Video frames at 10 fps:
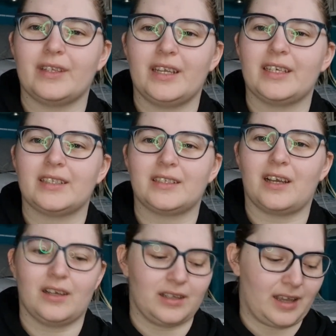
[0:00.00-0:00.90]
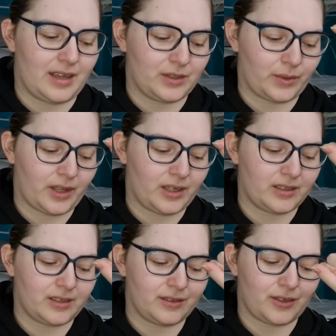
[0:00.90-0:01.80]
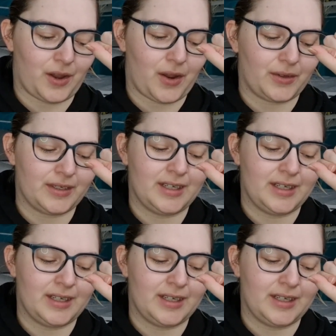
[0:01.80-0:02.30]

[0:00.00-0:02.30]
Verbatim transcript: It Ends with Us. So